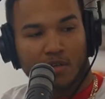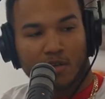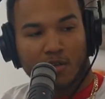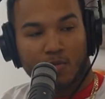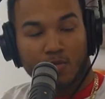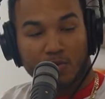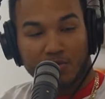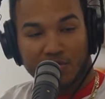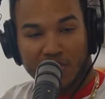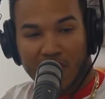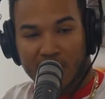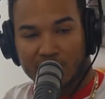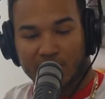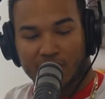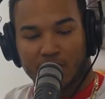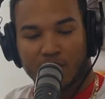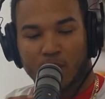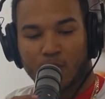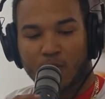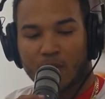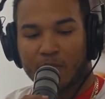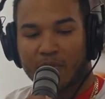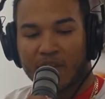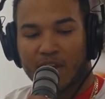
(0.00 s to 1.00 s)
Um, we was actually
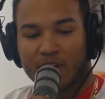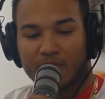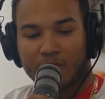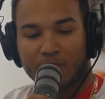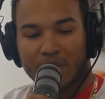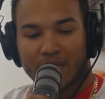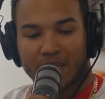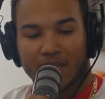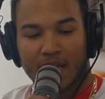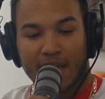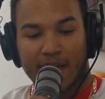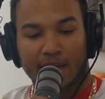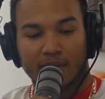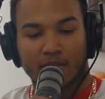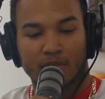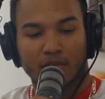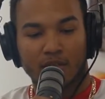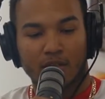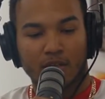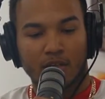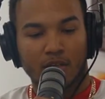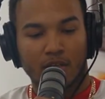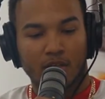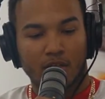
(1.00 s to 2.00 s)
on the way back from Atlanta. Yeah, we
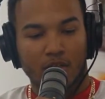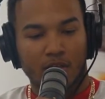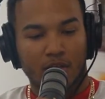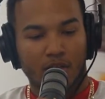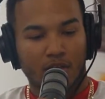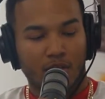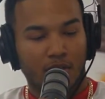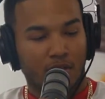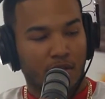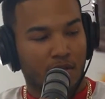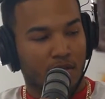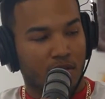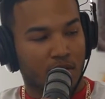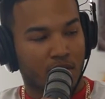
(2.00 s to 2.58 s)
were on the road.